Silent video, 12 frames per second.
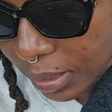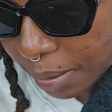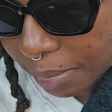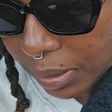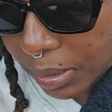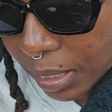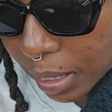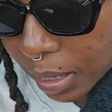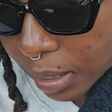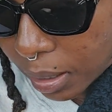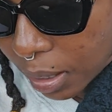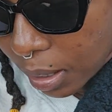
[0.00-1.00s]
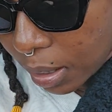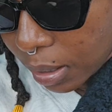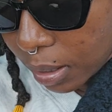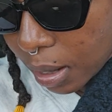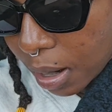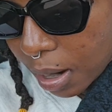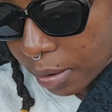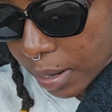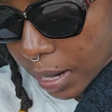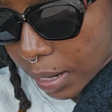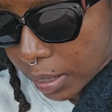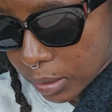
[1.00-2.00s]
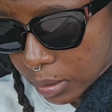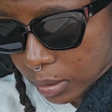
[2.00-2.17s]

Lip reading: and I say, all right,